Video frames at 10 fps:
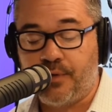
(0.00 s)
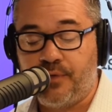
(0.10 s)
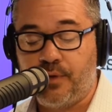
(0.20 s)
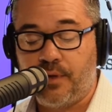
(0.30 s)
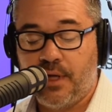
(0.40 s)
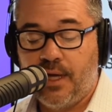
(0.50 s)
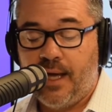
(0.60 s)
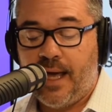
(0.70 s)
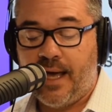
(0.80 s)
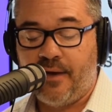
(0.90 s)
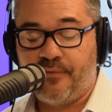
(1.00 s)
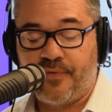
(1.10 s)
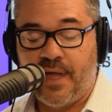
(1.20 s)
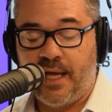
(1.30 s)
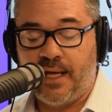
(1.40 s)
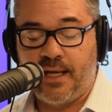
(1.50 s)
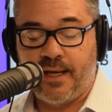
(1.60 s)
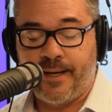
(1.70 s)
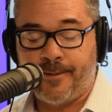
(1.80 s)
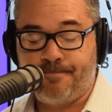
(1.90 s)
reviewed? Have they,
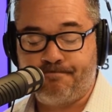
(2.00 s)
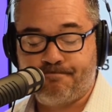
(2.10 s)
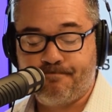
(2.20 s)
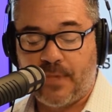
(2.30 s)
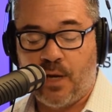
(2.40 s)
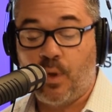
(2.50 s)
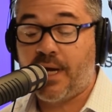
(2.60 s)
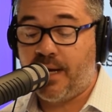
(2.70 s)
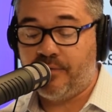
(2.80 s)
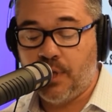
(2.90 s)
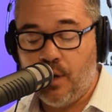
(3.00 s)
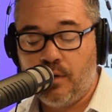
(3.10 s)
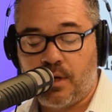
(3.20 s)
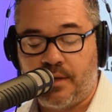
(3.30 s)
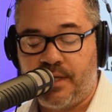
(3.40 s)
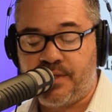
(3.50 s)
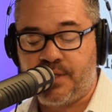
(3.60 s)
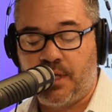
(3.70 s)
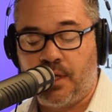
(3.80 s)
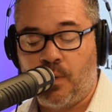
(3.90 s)
what kind of loan are they
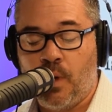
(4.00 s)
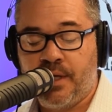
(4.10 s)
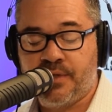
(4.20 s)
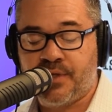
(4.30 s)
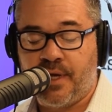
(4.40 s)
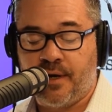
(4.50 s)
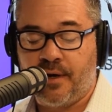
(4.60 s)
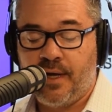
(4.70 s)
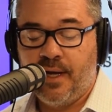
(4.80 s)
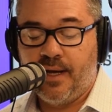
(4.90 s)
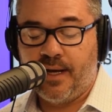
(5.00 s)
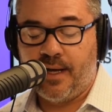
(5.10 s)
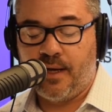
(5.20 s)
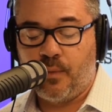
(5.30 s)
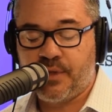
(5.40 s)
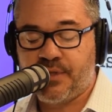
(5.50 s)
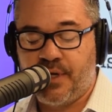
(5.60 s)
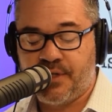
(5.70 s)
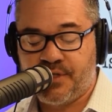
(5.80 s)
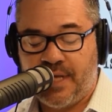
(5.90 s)
seeking? What's their
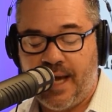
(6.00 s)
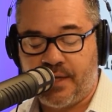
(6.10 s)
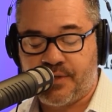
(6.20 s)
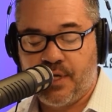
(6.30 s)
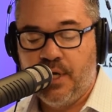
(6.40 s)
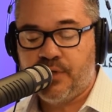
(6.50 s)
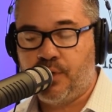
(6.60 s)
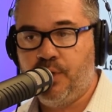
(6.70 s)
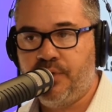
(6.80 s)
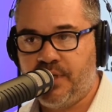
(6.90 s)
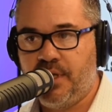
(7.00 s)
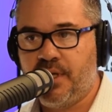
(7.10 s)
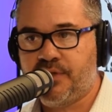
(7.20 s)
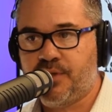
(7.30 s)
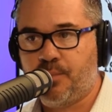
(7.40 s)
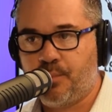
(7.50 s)
status? So you see this